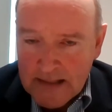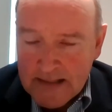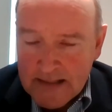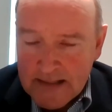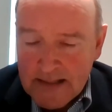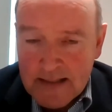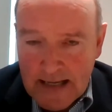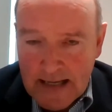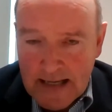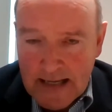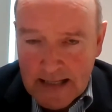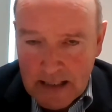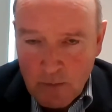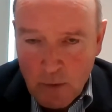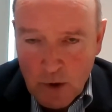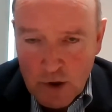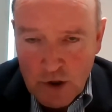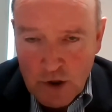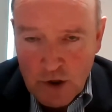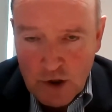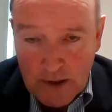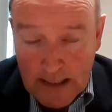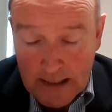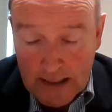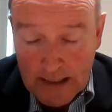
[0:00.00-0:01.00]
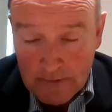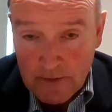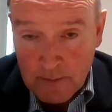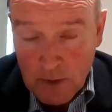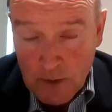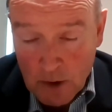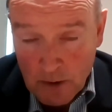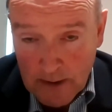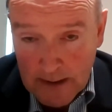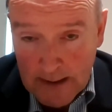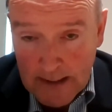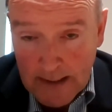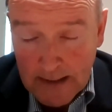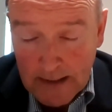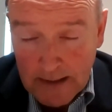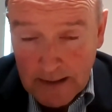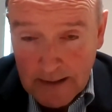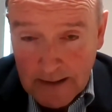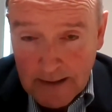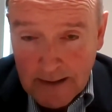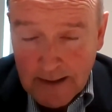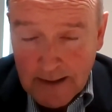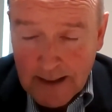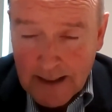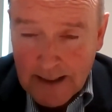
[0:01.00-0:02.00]
that's exactly what you get from Hurricane.
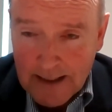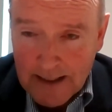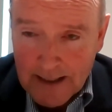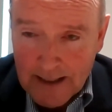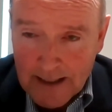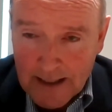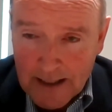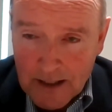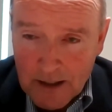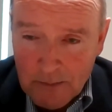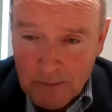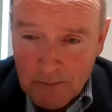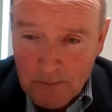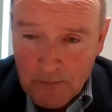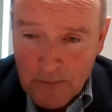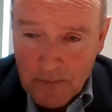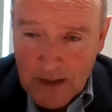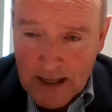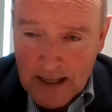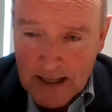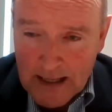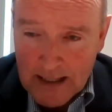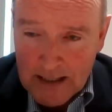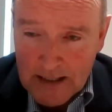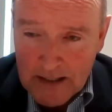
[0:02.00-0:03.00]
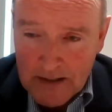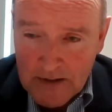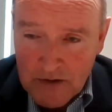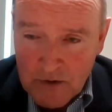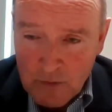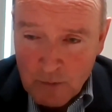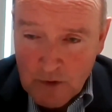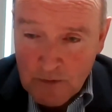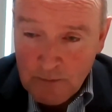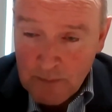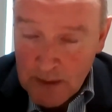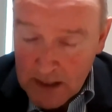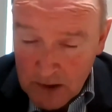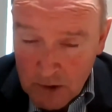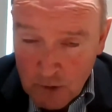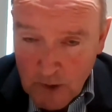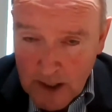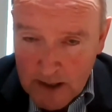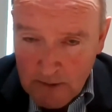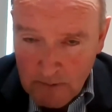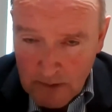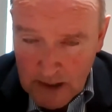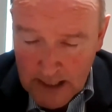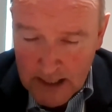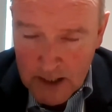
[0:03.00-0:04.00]
And we built
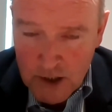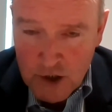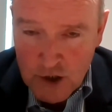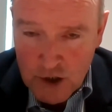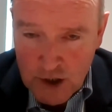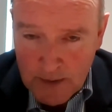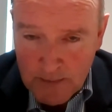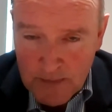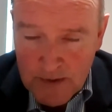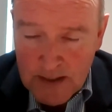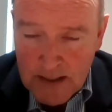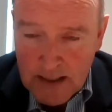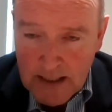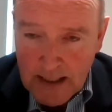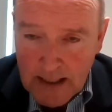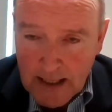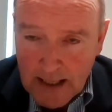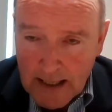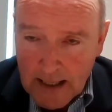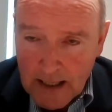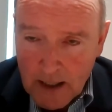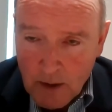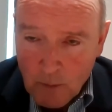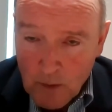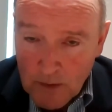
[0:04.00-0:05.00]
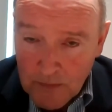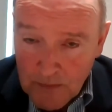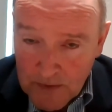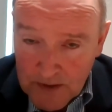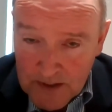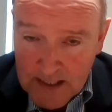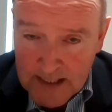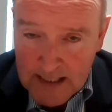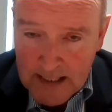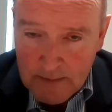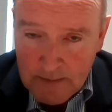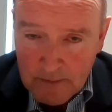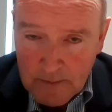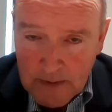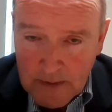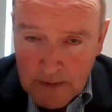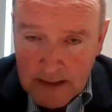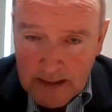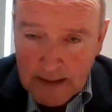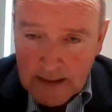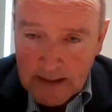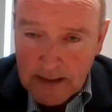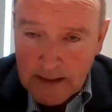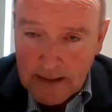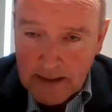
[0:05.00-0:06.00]
great relationships with the team
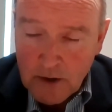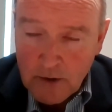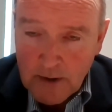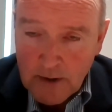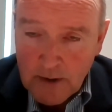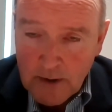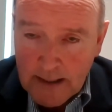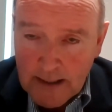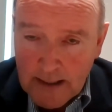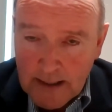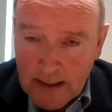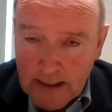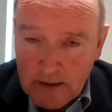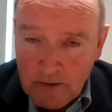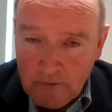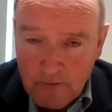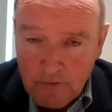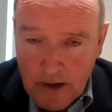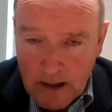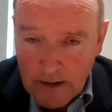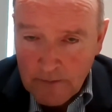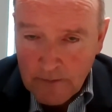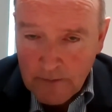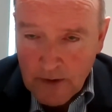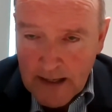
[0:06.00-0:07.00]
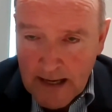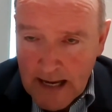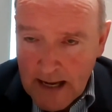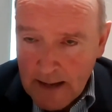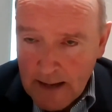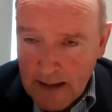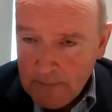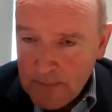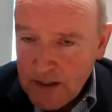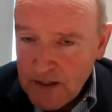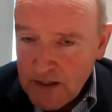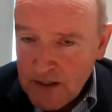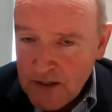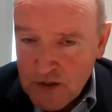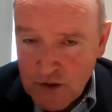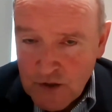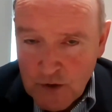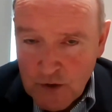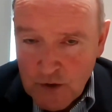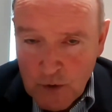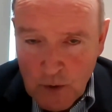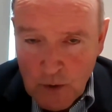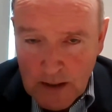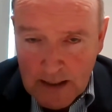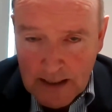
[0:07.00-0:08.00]
in Hurricane. Very, very happy
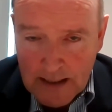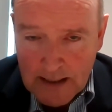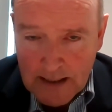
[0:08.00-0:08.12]
to